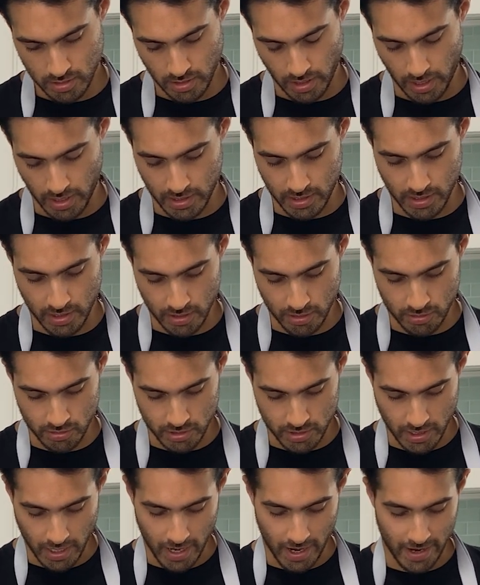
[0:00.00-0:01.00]
1800 is
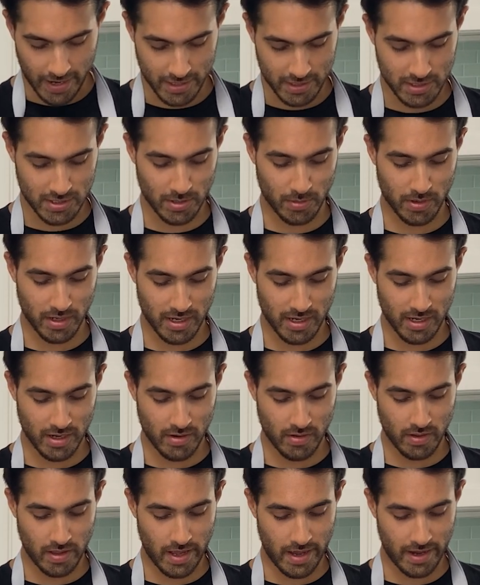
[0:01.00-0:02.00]
the highest, so we're gonna
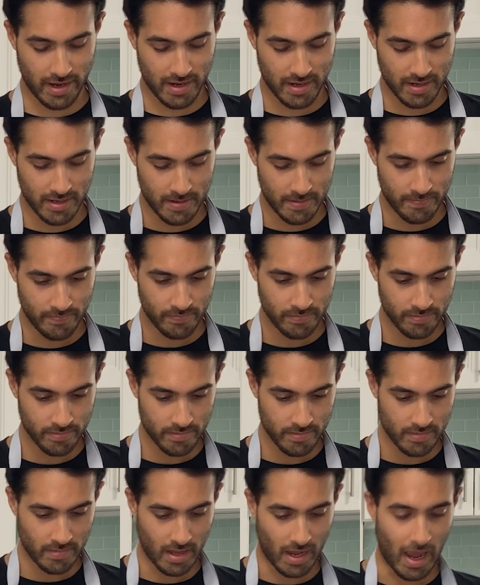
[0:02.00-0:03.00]
go like
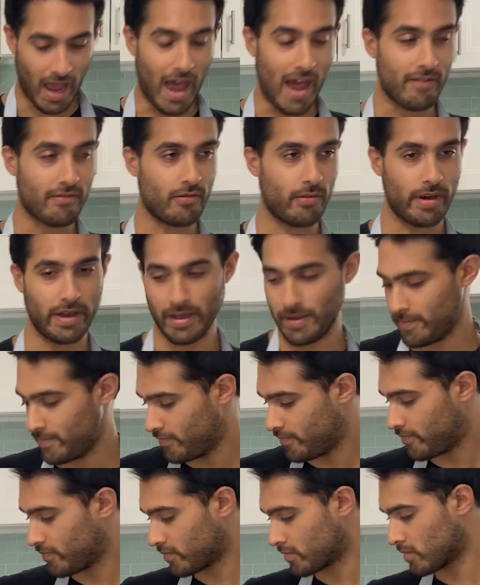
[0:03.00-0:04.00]
halfway.
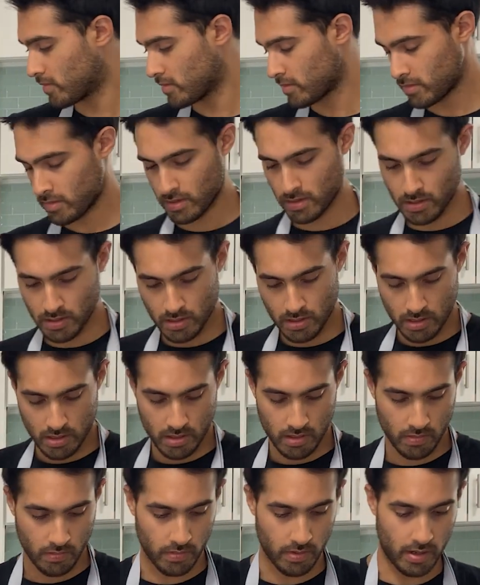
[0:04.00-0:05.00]

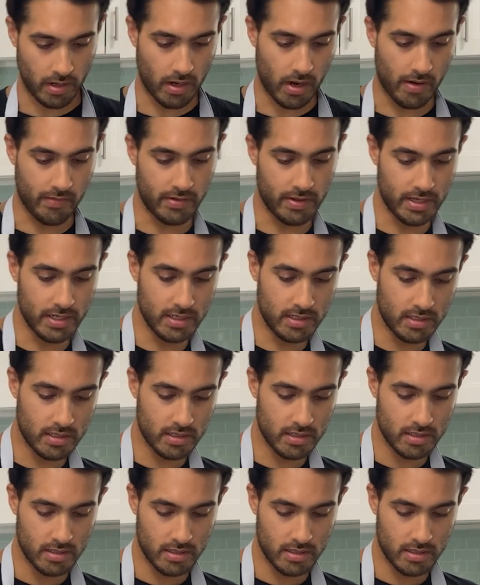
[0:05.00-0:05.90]
We're gonna cover this.